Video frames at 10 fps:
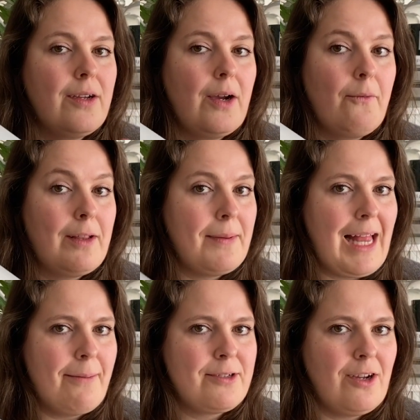with my
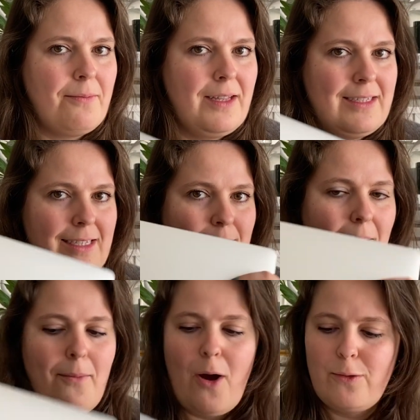laptop. This is my
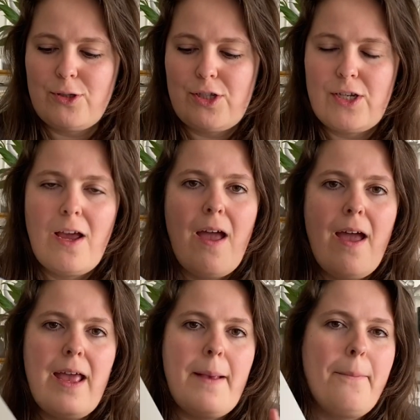most
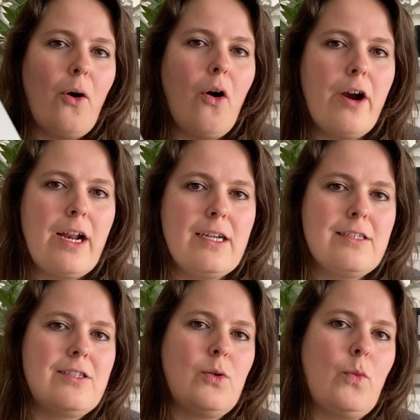
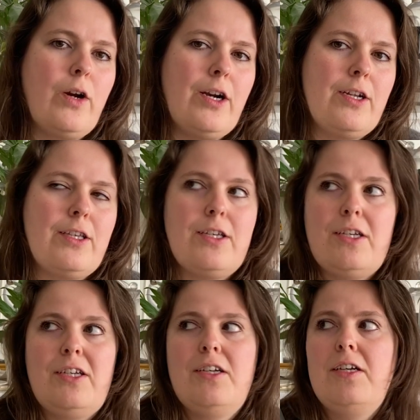important work
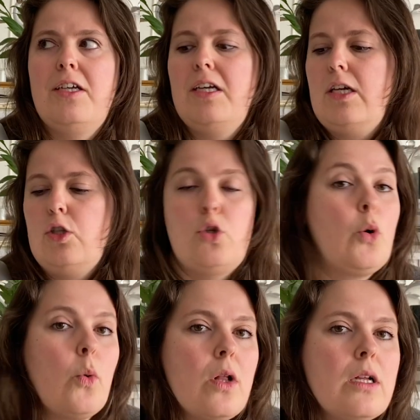
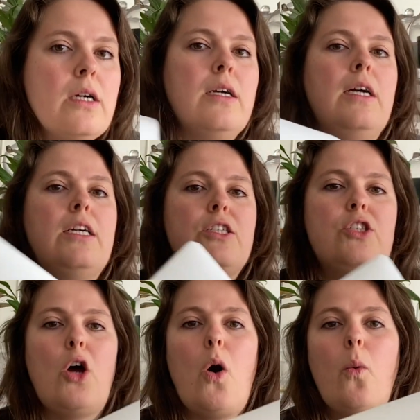tool.
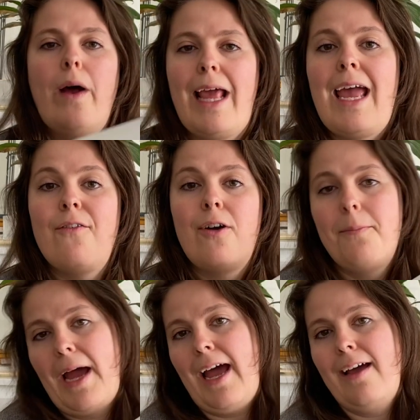So whatever
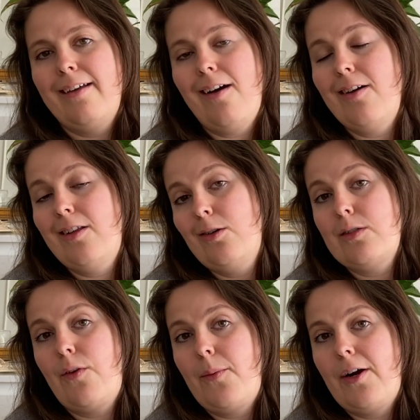bag I
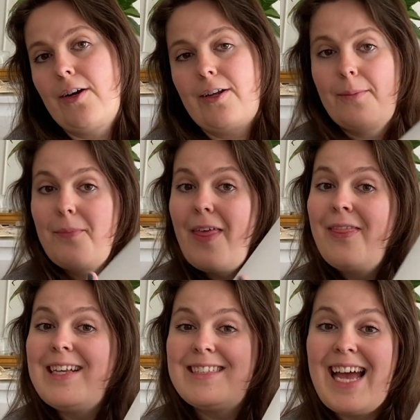use for work,
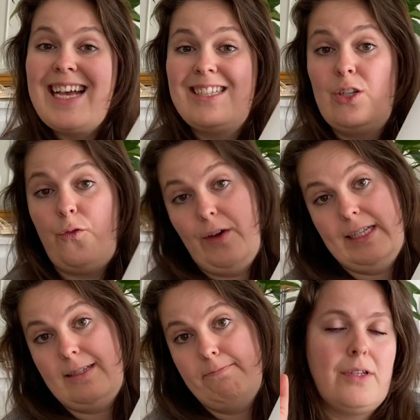this has to
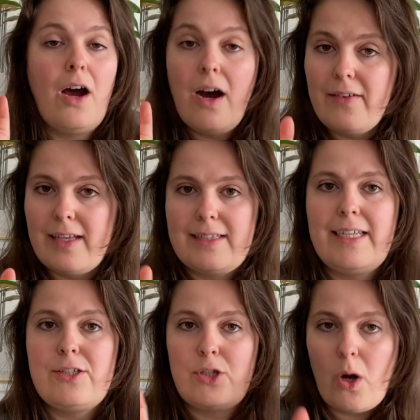fit.
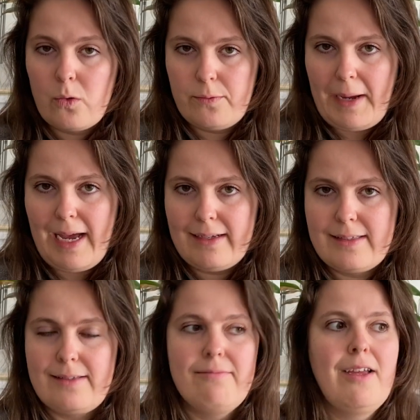Obviously, tote
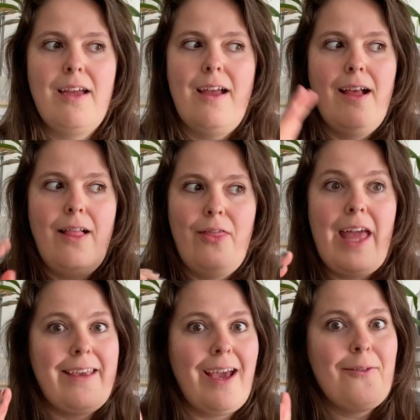bags,
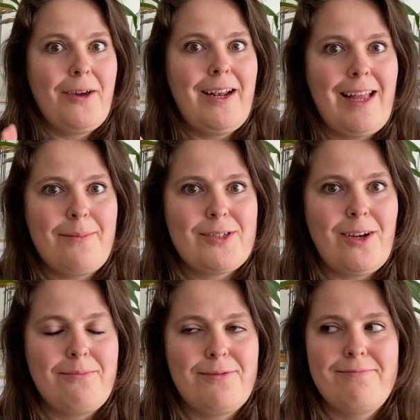they can fit a
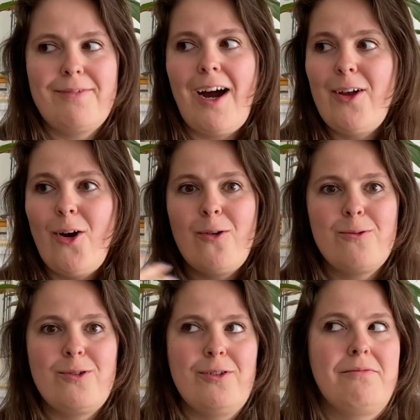laptop. I
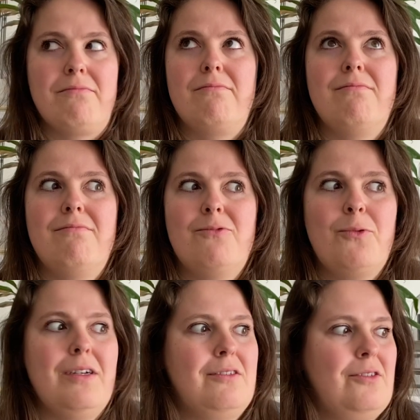own,
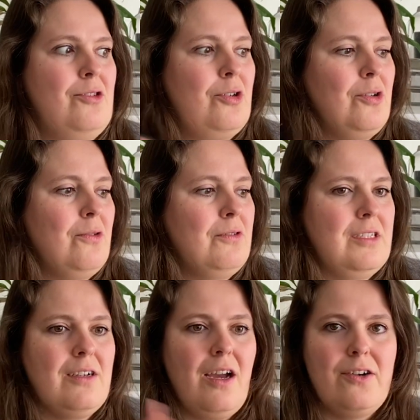two
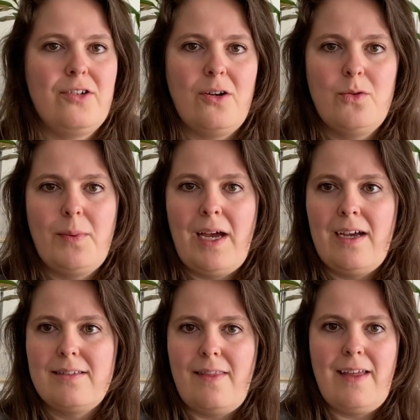designer tote
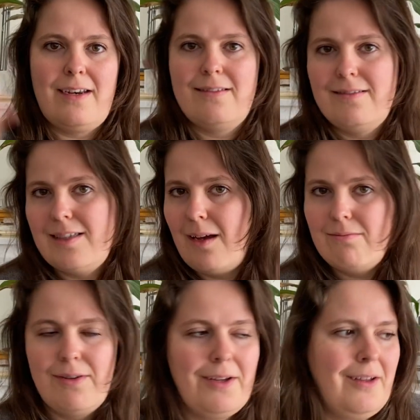bags and then
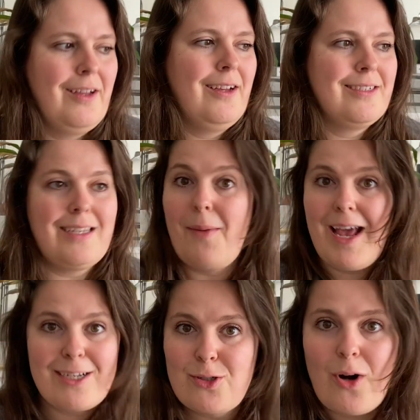some
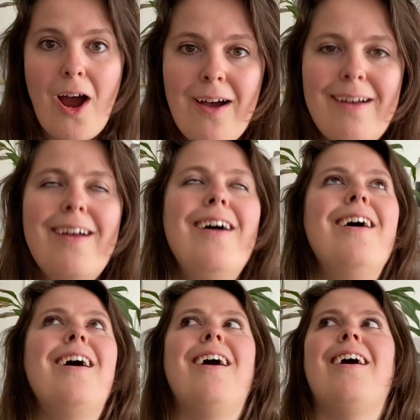extra.
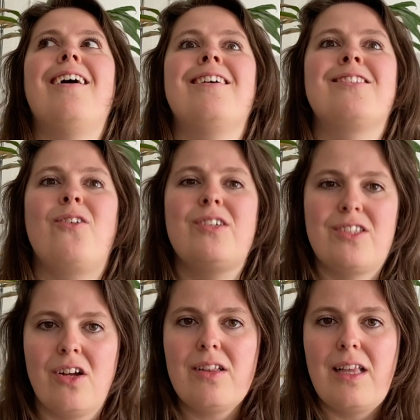So it's
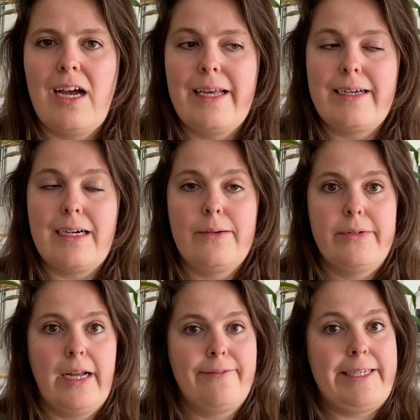not like I would
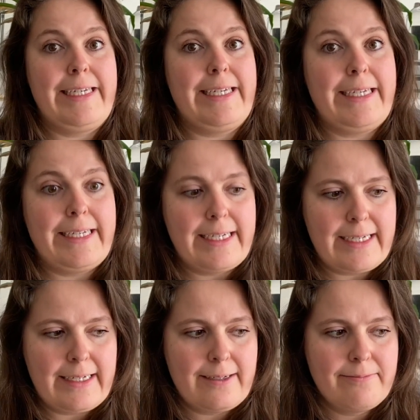have
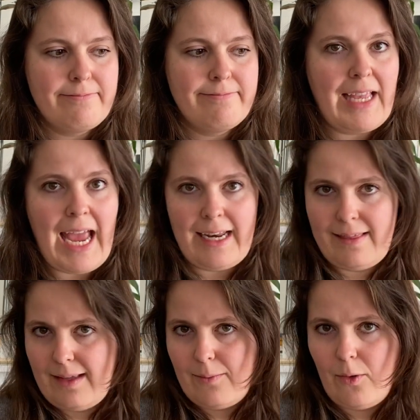needed
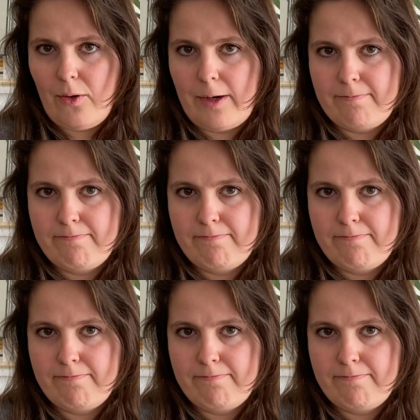anything more.